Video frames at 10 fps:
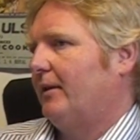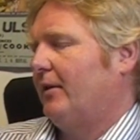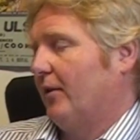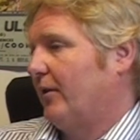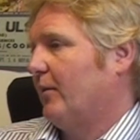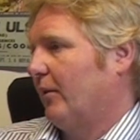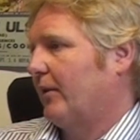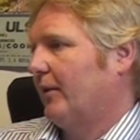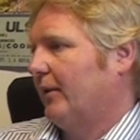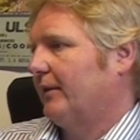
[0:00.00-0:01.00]
The judge
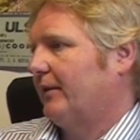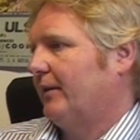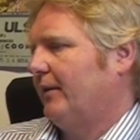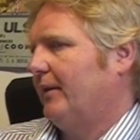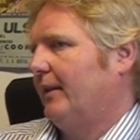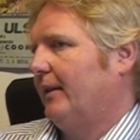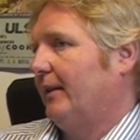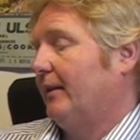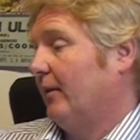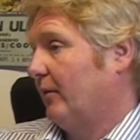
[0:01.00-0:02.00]
awarded costs to
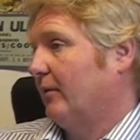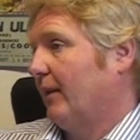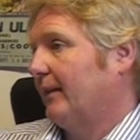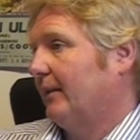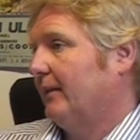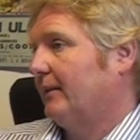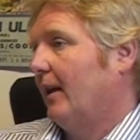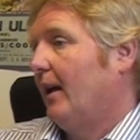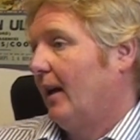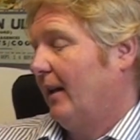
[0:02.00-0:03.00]
the local residents,
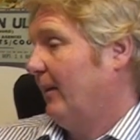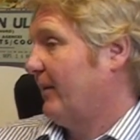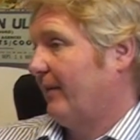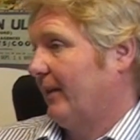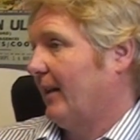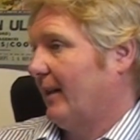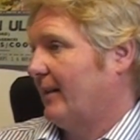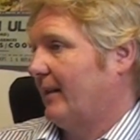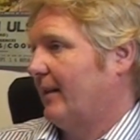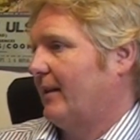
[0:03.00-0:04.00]
and that was a
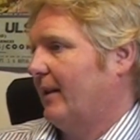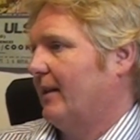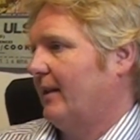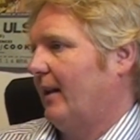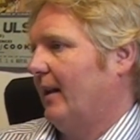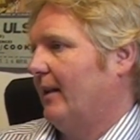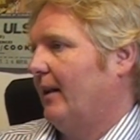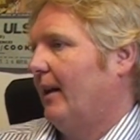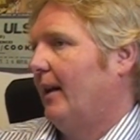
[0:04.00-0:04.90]
fantastic success again.